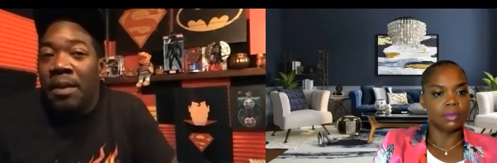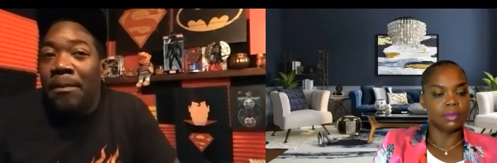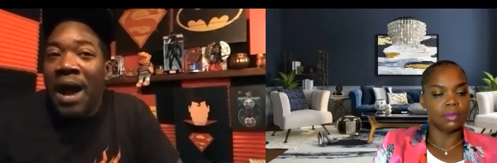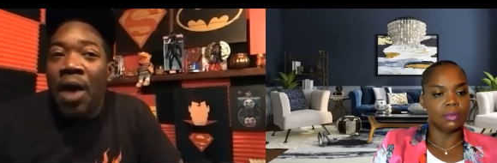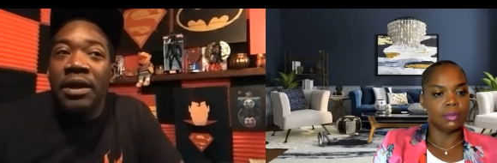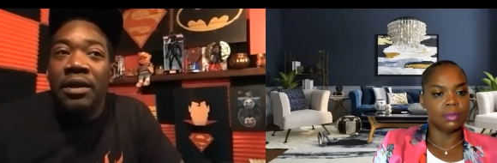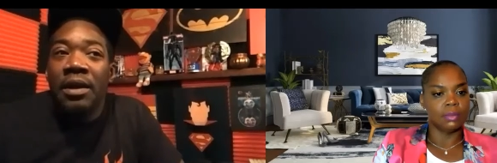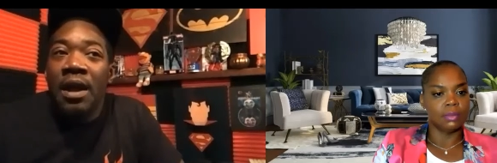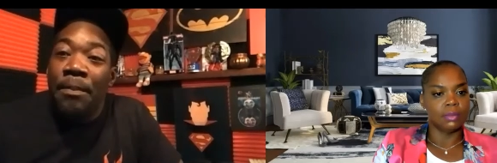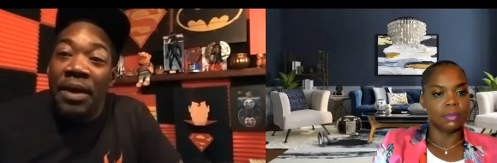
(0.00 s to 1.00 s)
Speaker 1: about it."
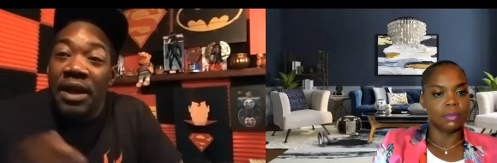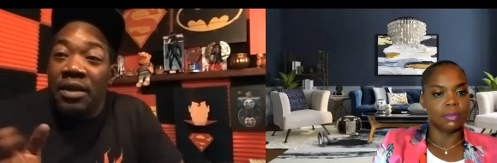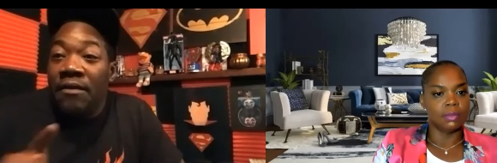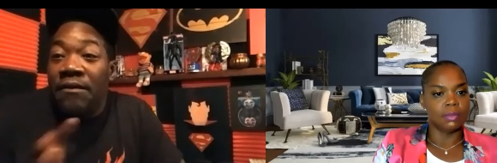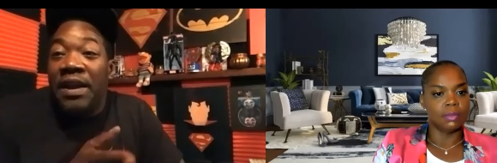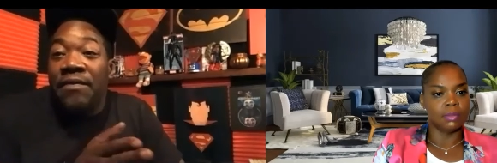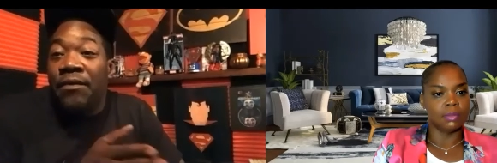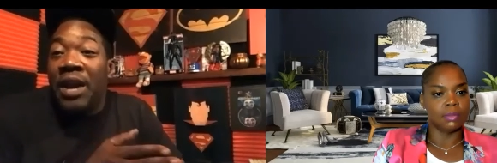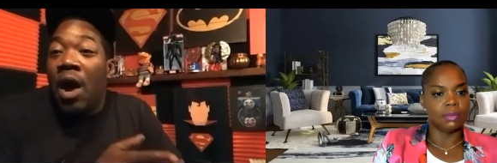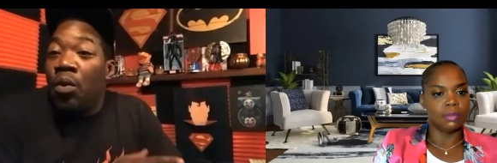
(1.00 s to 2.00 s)
But faith
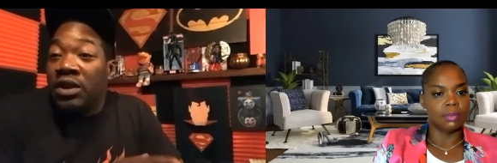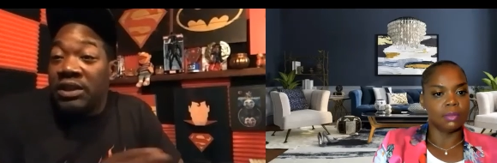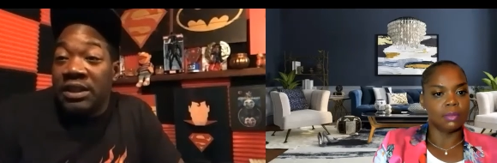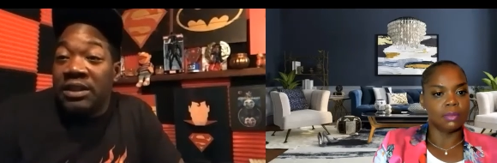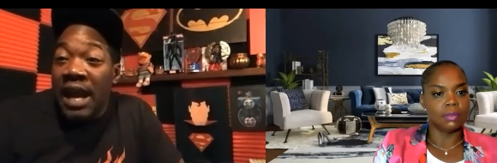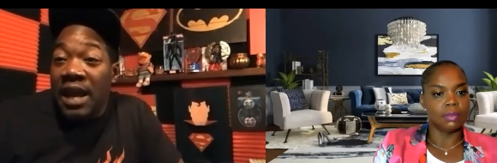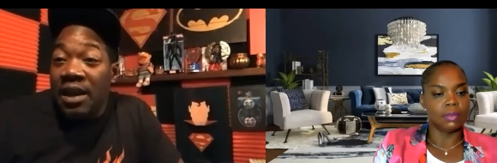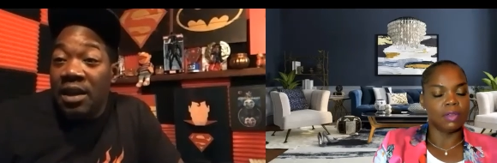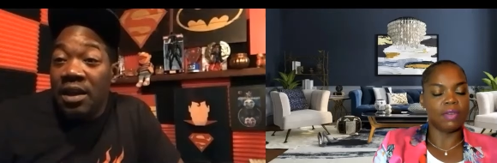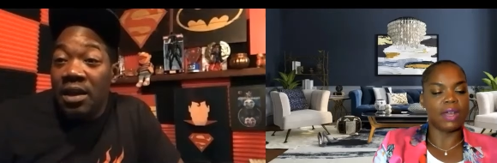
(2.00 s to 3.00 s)
without works is dead.
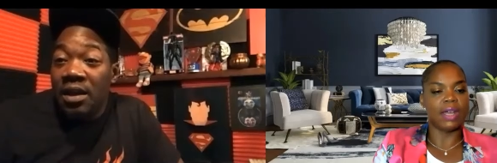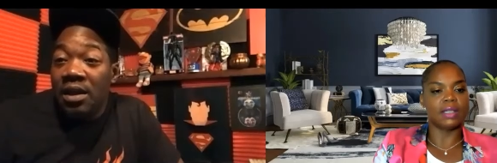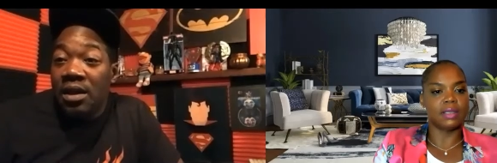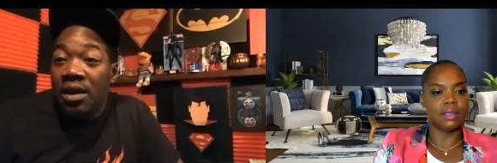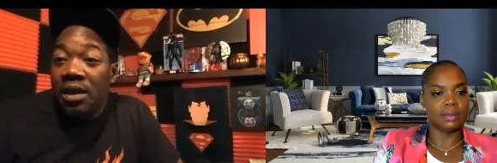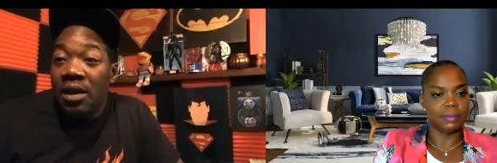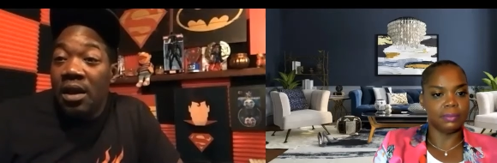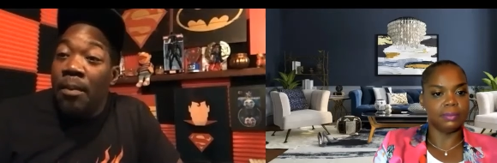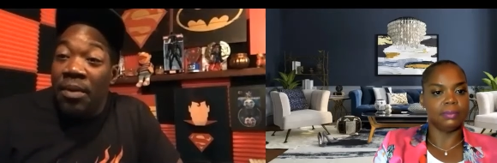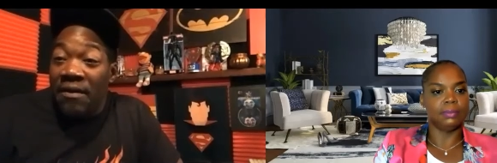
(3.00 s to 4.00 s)
Facts.
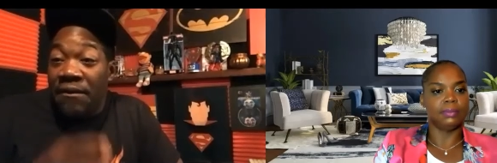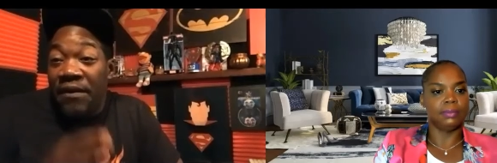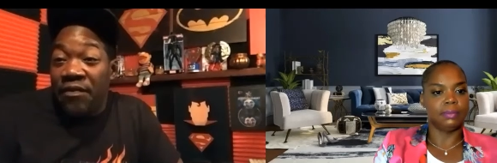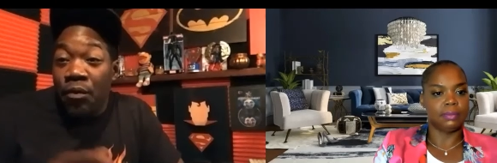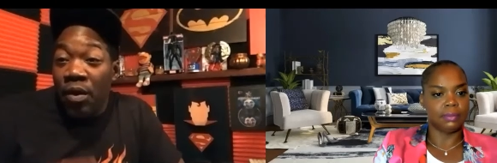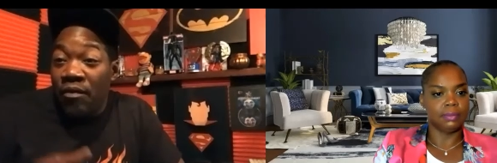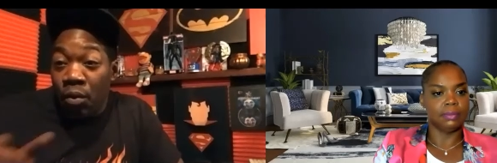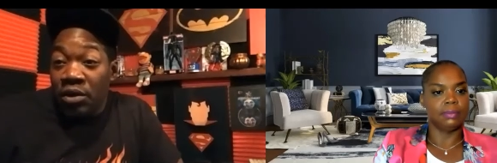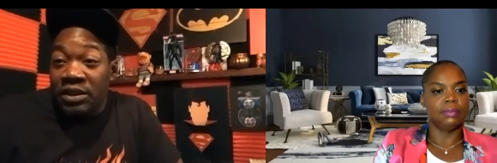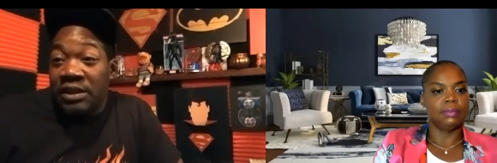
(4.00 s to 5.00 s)
But faith with
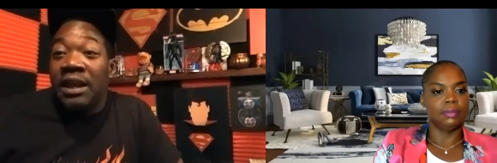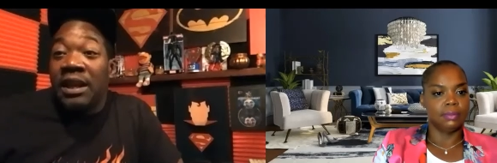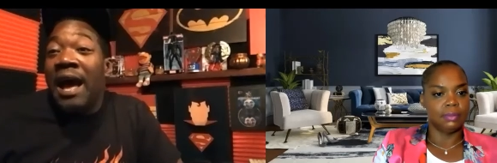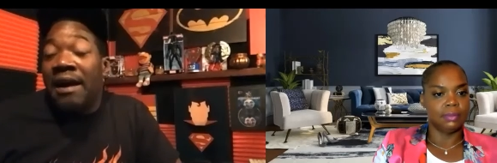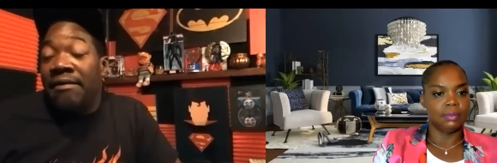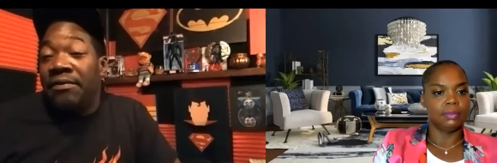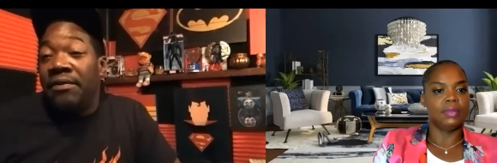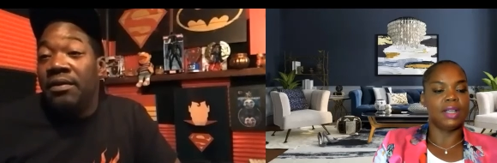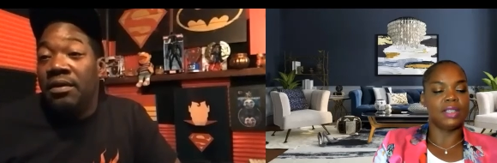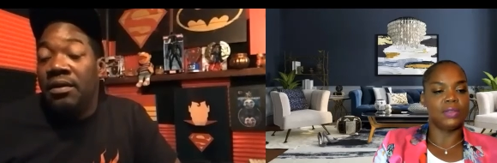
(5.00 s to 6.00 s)
works is alive.
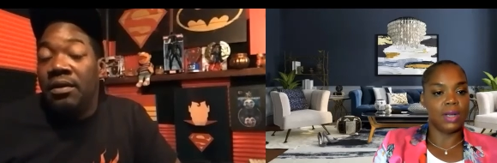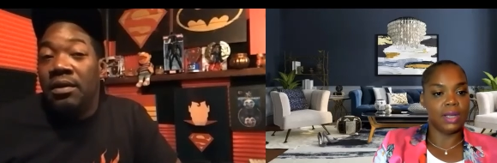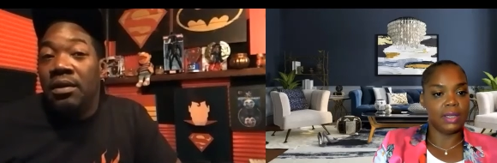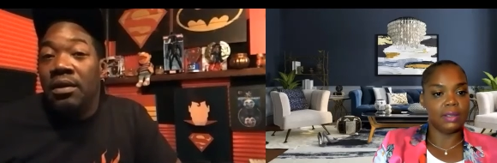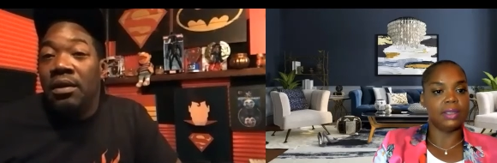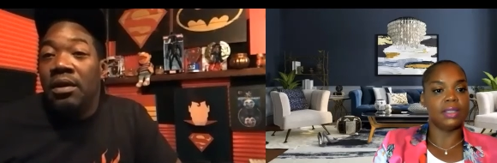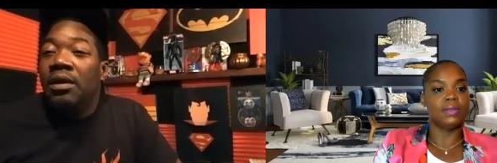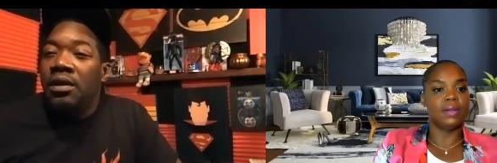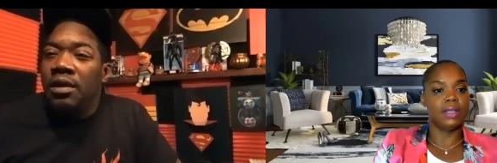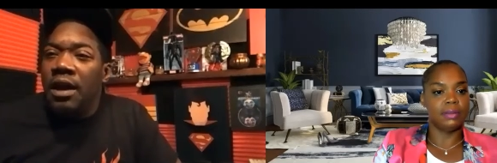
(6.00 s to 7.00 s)
Speaker 2: That's right.
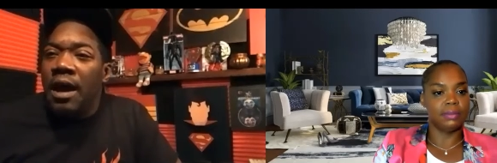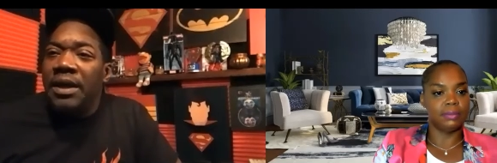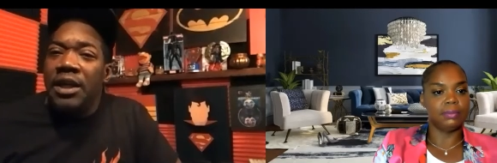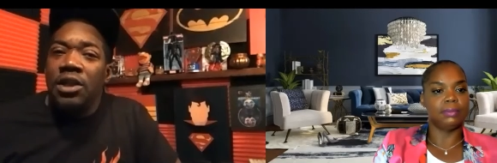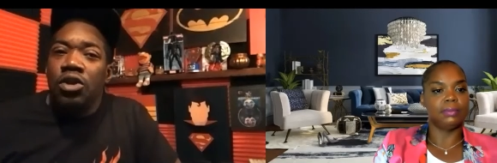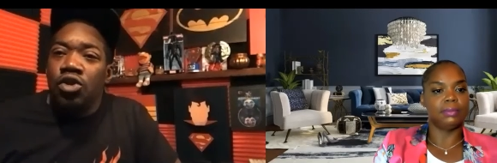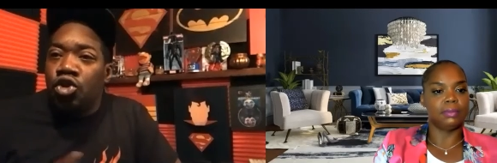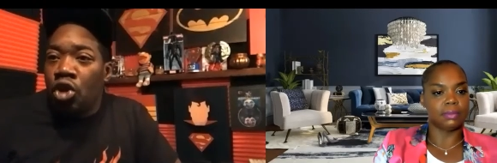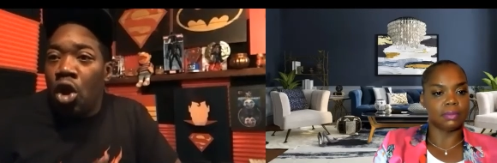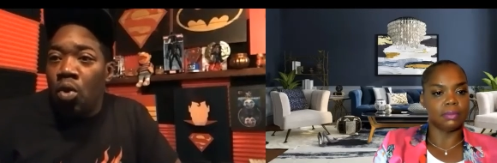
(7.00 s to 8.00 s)
That's right. You know what I
Speaker 1: mean?
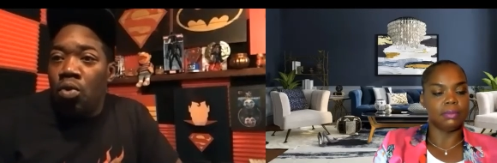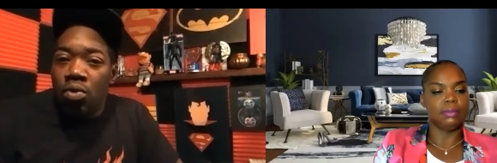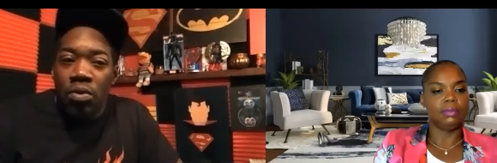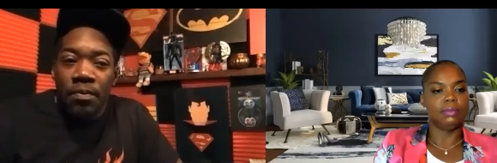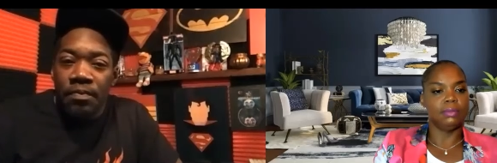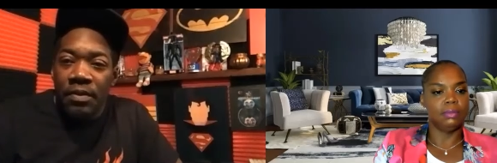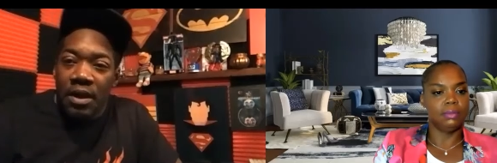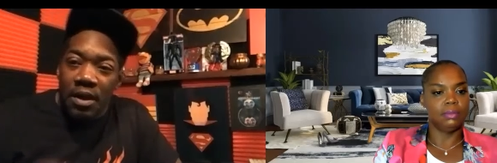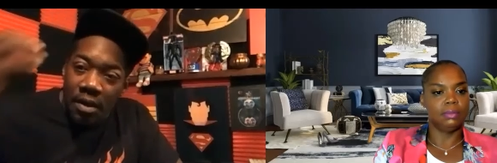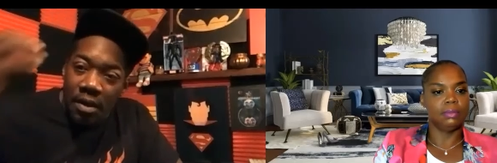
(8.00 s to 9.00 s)
So,
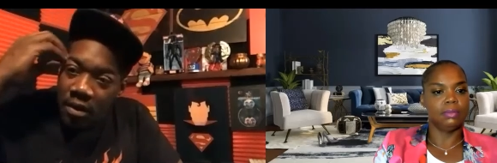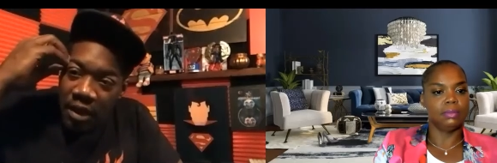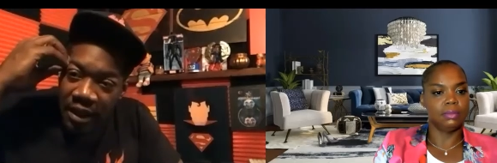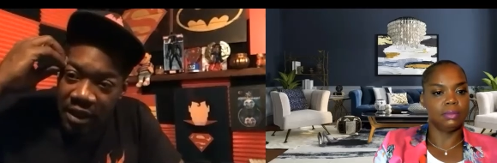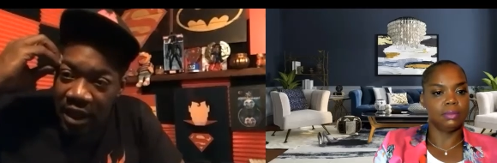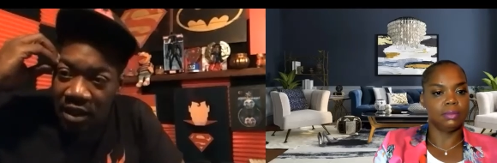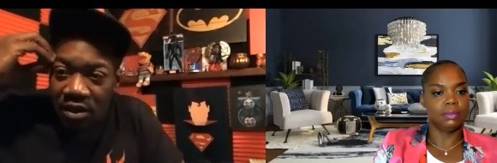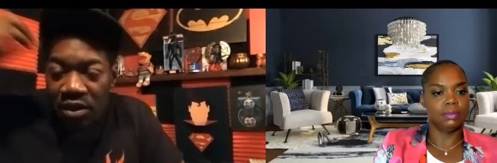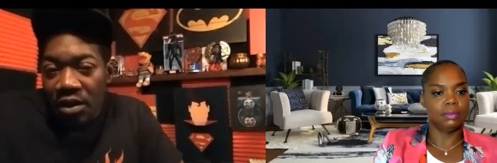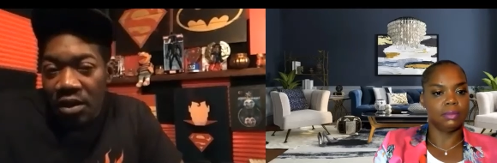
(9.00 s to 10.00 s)
again,
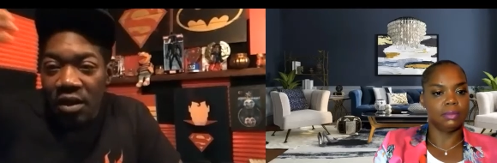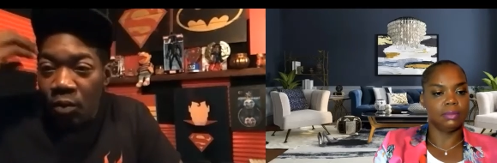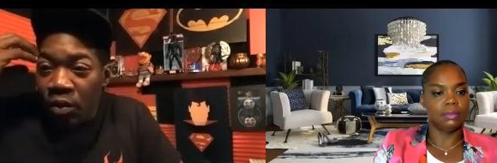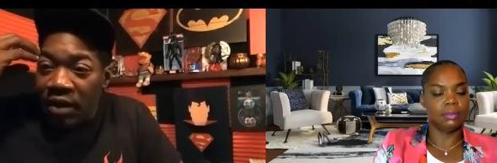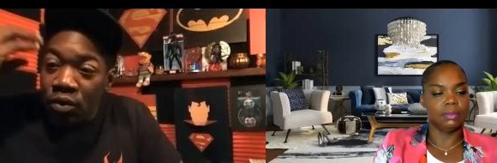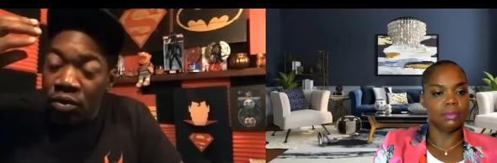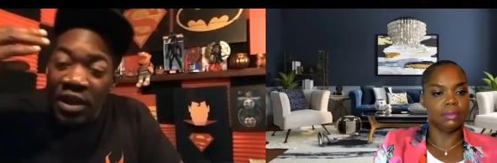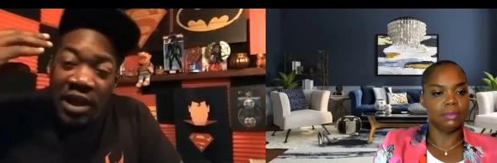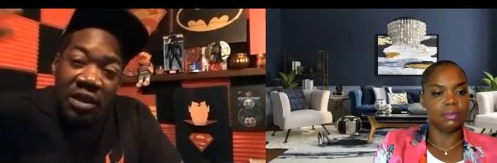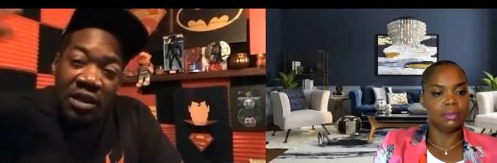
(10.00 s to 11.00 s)
whatever you
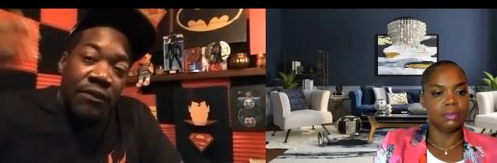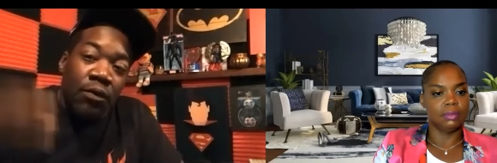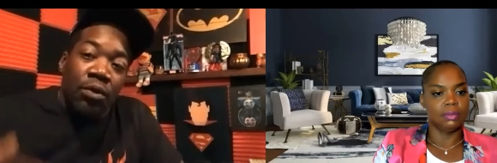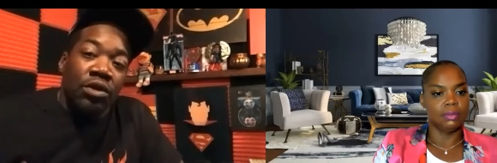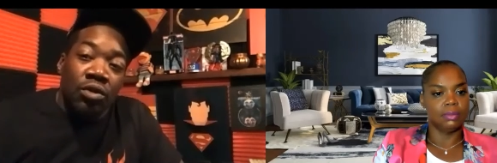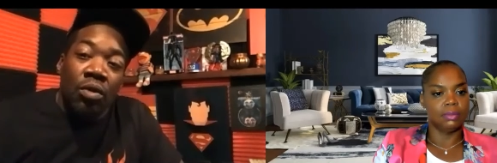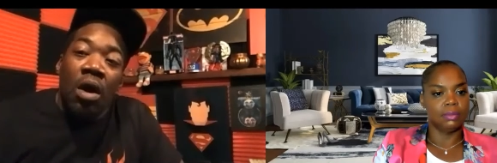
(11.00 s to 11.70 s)
think, therefore you